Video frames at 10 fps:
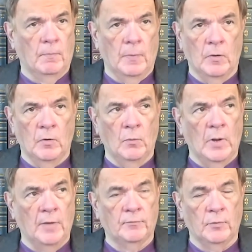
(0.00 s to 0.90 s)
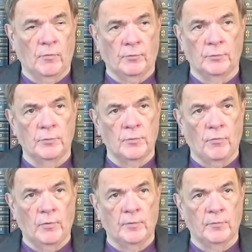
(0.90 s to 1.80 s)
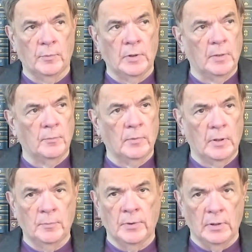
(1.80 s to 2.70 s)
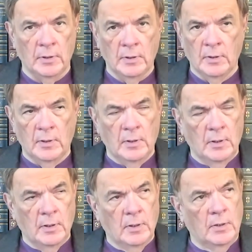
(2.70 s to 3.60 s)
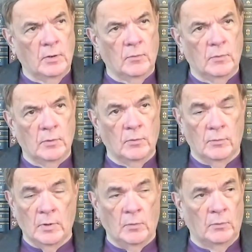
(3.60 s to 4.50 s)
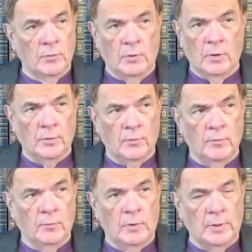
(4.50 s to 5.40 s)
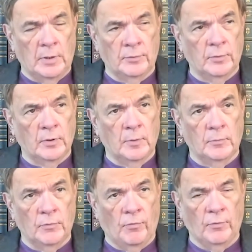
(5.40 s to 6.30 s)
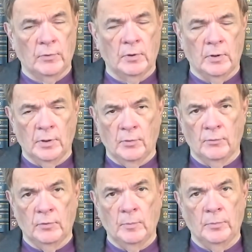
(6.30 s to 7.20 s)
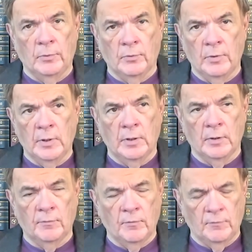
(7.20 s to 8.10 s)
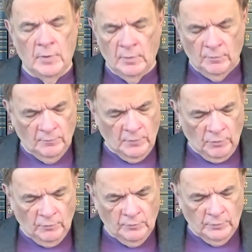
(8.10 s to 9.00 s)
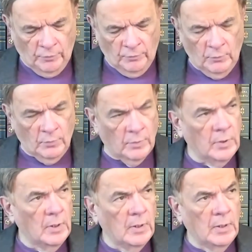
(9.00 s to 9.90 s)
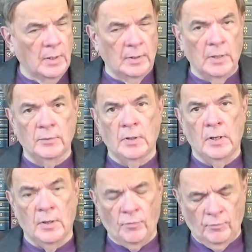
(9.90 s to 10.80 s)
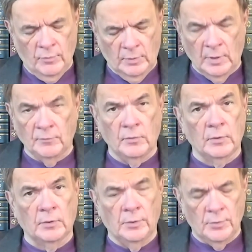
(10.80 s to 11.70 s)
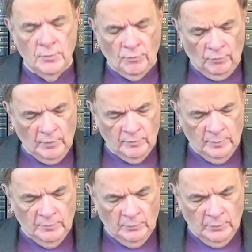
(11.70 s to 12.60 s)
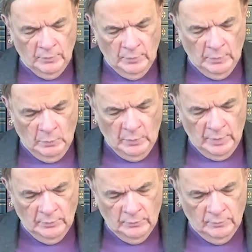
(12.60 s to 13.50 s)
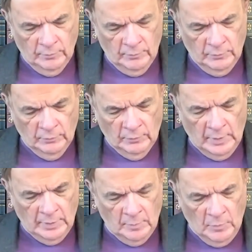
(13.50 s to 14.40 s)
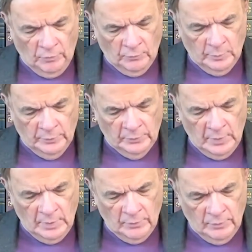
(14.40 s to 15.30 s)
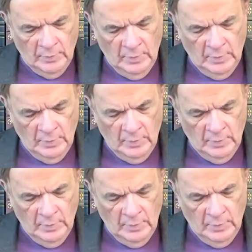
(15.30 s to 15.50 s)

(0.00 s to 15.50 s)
you have to exclude yourself from company. You're no longer allowed to come to synagogue or temple or any of the festivals. You are an outcast and have to declare yourself before you go away to die a miserable death.